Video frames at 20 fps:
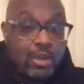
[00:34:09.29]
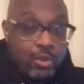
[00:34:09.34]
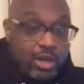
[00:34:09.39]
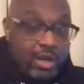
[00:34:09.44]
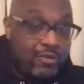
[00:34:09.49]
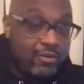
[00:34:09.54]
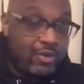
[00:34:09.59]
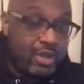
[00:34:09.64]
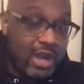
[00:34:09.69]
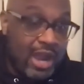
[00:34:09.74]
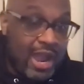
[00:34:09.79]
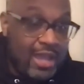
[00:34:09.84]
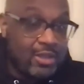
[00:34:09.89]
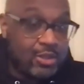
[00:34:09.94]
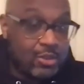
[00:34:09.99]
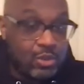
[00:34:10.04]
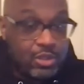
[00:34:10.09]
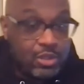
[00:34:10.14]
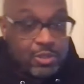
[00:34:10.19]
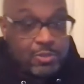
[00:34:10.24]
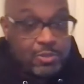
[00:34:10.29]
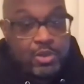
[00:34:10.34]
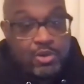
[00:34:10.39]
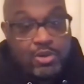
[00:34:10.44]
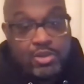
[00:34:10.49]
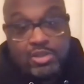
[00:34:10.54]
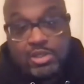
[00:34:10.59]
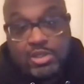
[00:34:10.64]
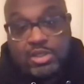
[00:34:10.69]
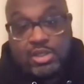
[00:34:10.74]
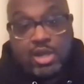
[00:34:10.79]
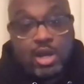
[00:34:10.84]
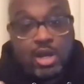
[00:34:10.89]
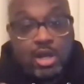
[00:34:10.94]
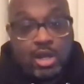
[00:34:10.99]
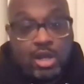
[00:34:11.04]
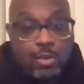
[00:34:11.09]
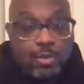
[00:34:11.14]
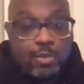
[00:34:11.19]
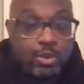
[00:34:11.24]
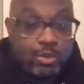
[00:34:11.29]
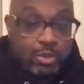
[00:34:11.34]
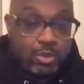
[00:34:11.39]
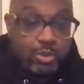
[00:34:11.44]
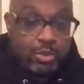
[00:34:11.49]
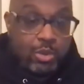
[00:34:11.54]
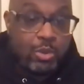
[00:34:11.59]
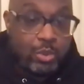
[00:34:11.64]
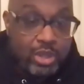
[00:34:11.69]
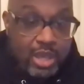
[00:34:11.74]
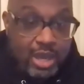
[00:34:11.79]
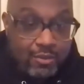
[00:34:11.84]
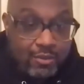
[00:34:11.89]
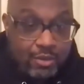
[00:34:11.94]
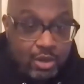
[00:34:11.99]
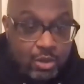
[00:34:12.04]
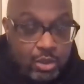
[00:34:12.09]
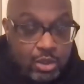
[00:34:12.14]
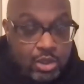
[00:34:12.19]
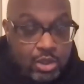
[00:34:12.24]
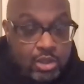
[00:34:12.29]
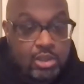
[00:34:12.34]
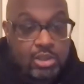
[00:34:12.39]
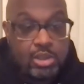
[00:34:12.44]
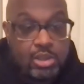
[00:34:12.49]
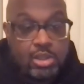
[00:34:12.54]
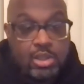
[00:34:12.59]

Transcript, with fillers: whatever their high school experiences are coupled with what we have going on